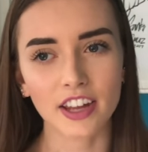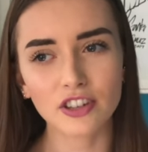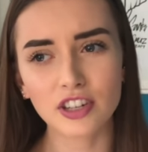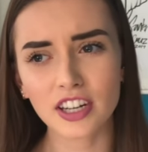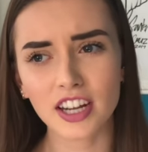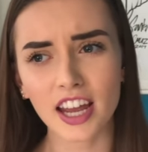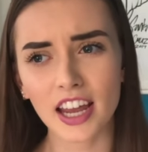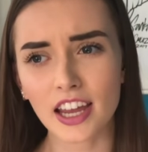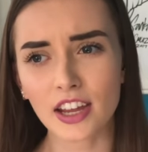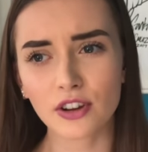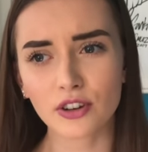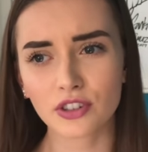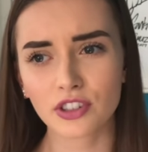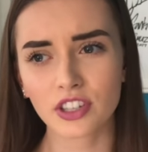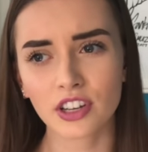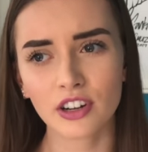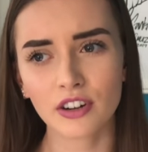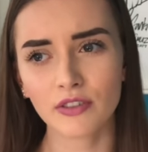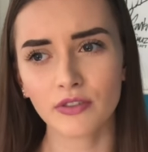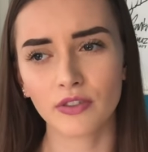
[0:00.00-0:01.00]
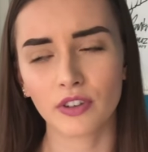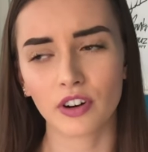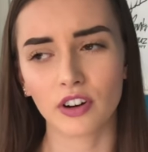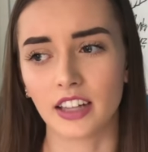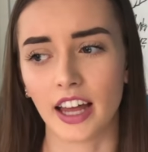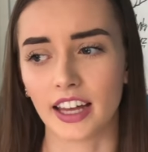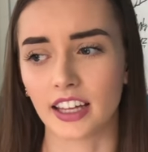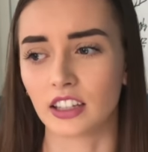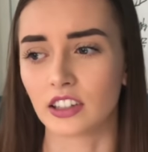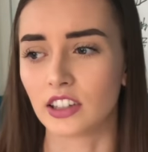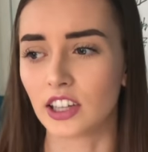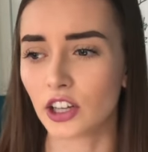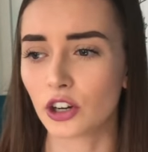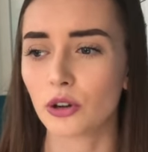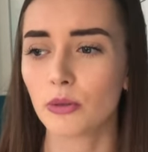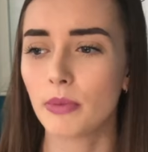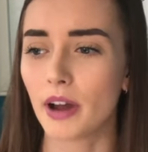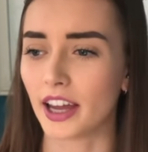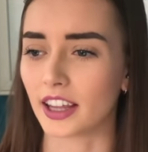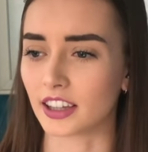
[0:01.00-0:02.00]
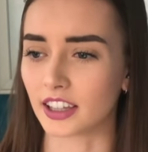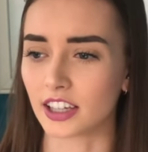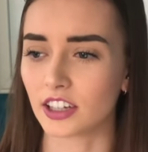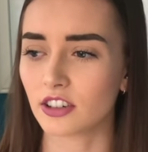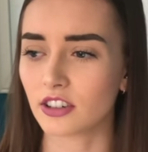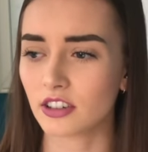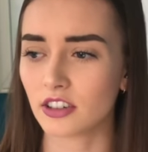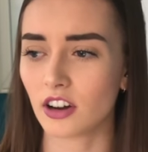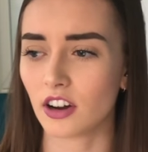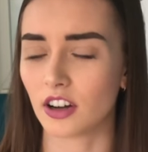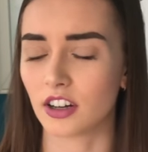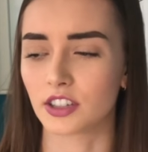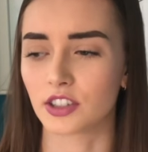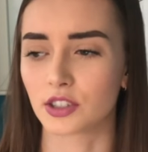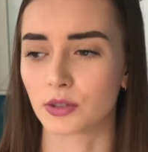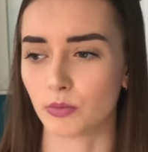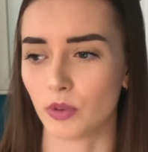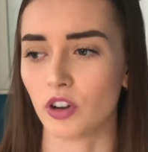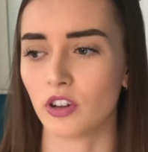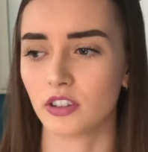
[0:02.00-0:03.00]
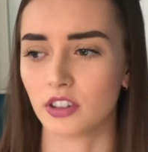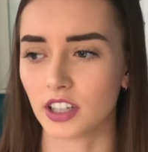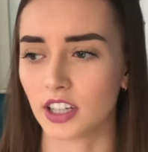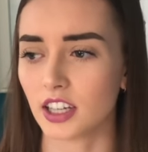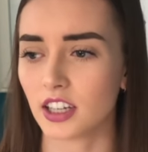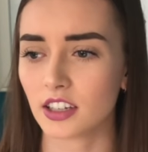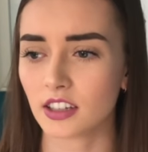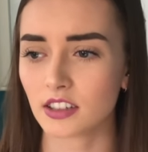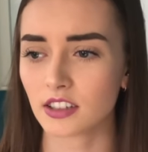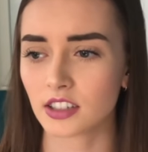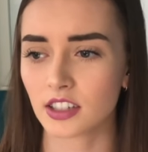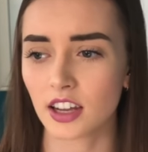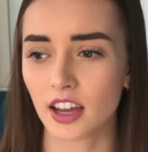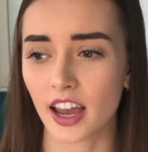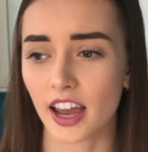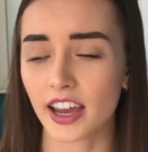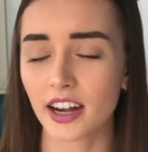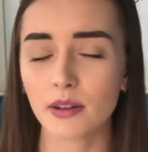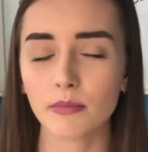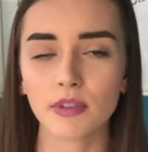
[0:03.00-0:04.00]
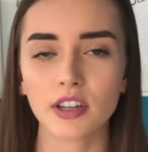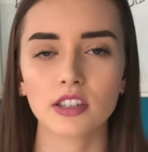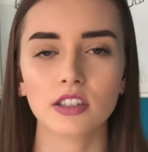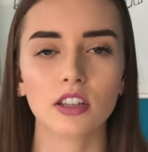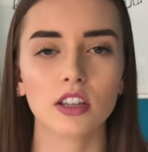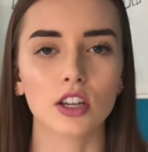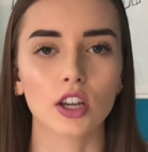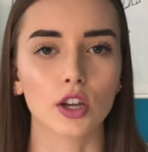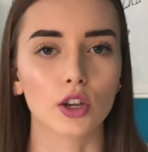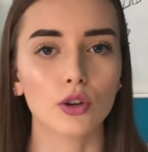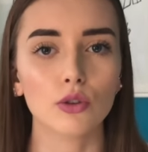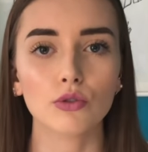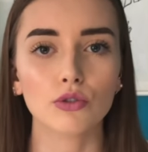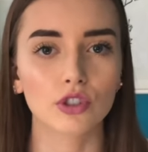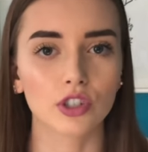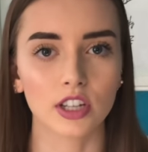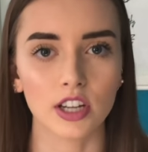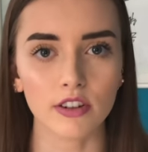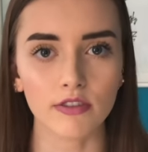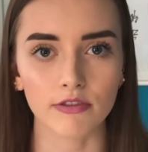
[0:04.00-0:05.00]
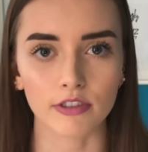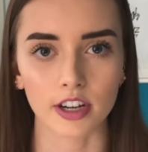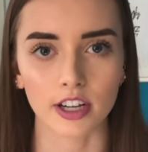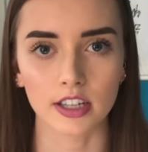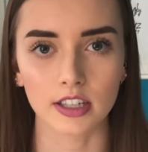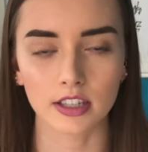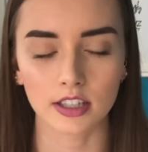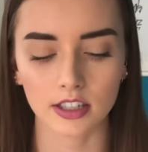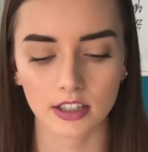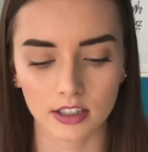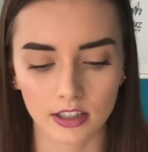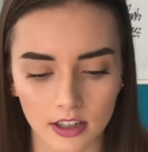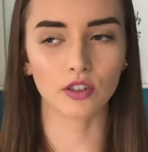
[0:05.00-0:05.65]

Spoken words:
educate yourself, like, little by little on small things, and it makes a huge difference.